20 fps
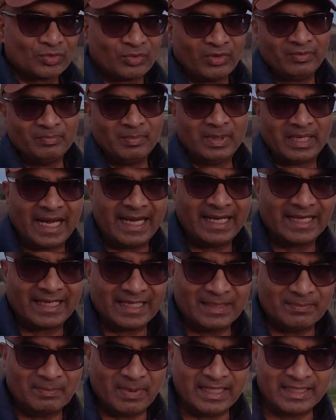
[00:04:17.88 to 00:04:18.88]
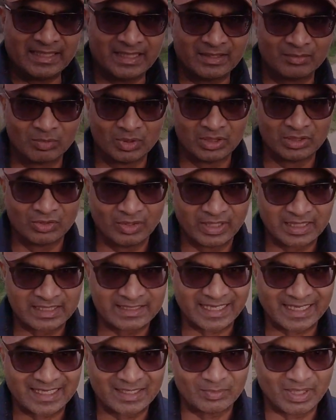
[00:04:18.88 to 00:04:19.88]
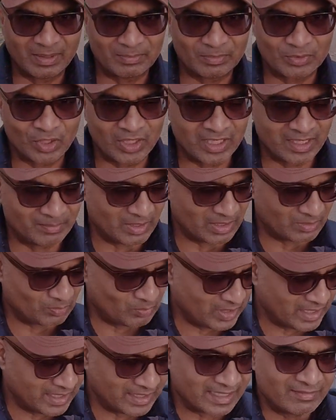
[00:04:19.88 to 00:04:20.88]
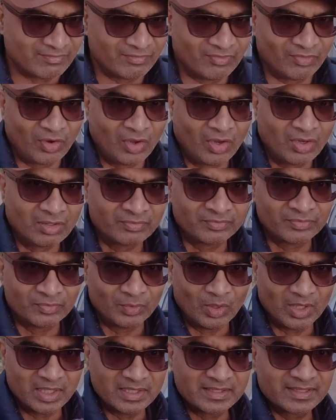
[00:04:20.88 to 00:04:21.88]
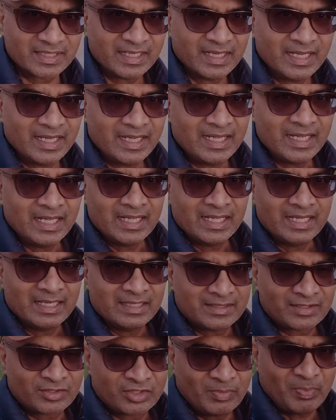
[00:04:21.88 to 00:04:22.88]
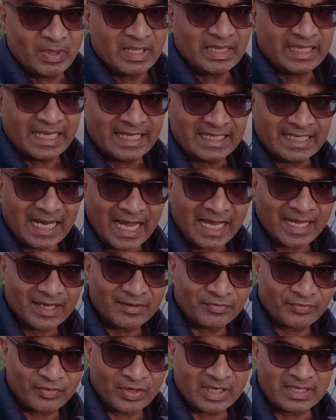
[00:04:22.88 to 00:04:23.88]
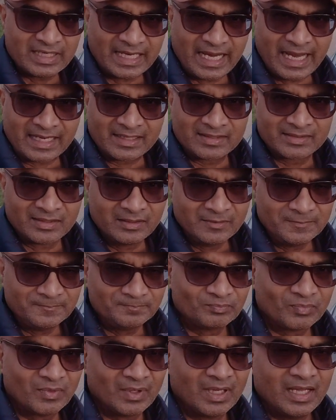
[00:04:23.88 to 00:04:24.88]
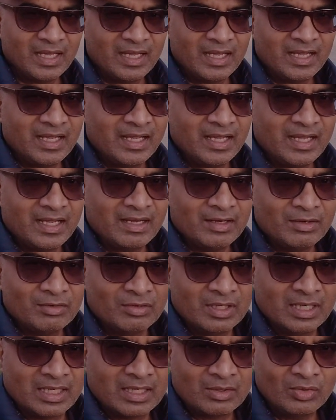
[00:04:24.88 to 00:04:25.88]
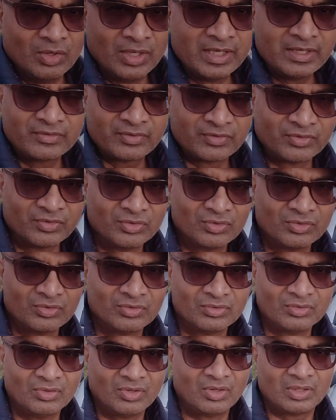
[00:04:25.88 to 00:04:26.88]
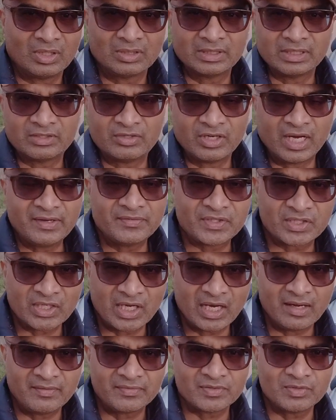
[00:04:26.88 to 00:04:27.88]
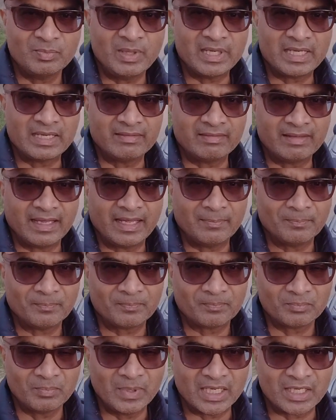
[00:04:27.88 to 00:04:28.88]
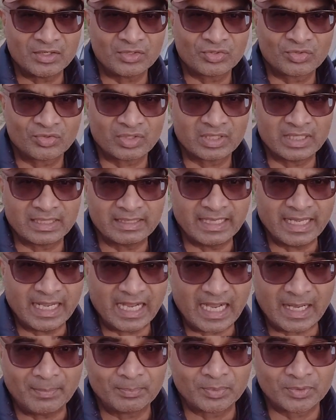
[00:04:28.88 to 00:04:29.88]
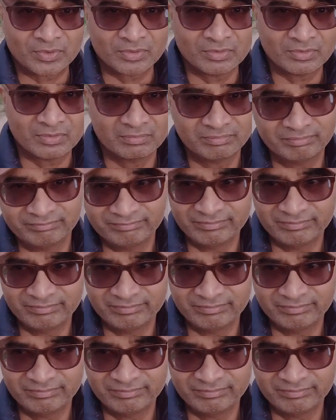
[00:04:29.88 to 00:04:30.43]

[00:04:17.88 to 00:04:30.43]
who are mechanically minded will know exactly what I'm talking about, what it involved was stripping the entire front axle, going through all the drive shafts, making sure that they're up to